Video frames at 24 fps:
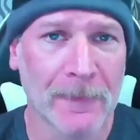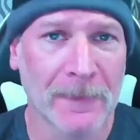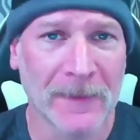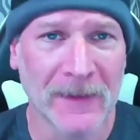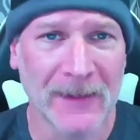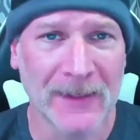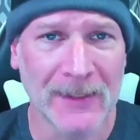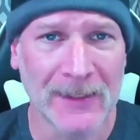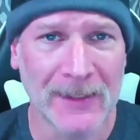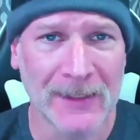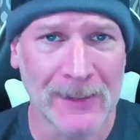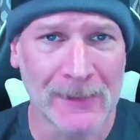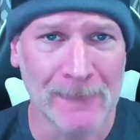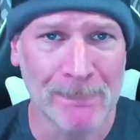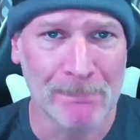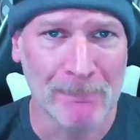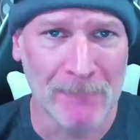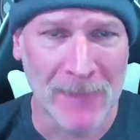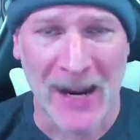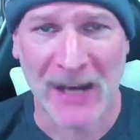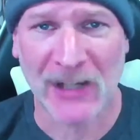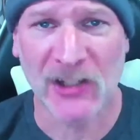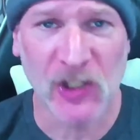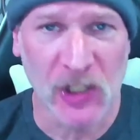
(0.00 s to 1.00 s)
The
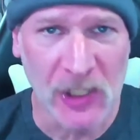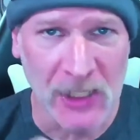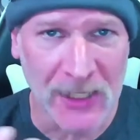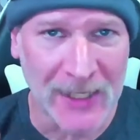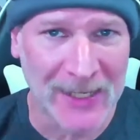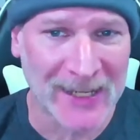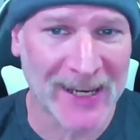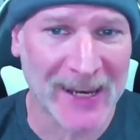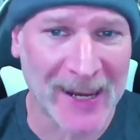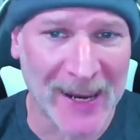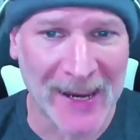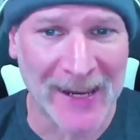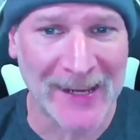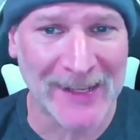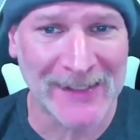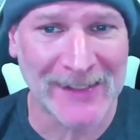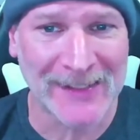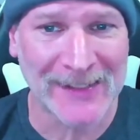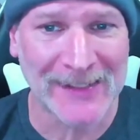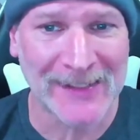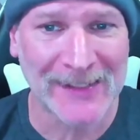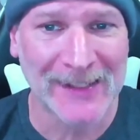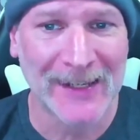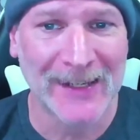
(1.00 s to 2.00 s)
matching
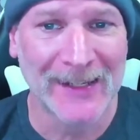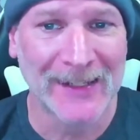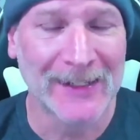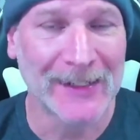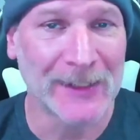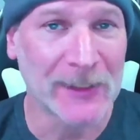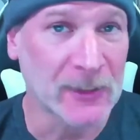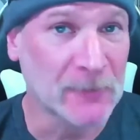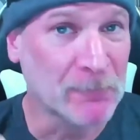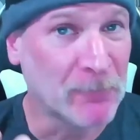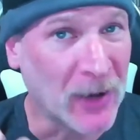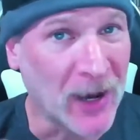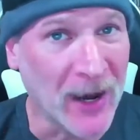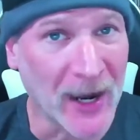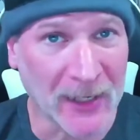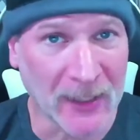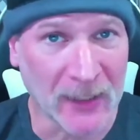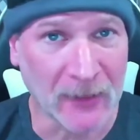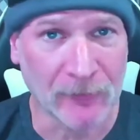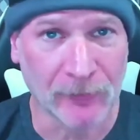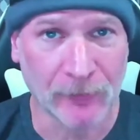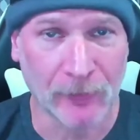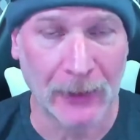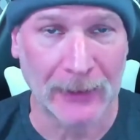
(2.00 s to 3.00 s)
case is
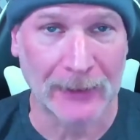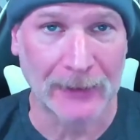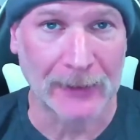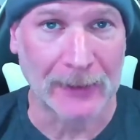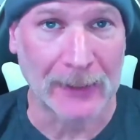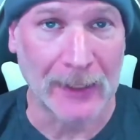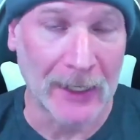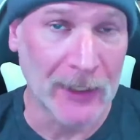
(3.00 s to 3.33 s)
pocket friendly.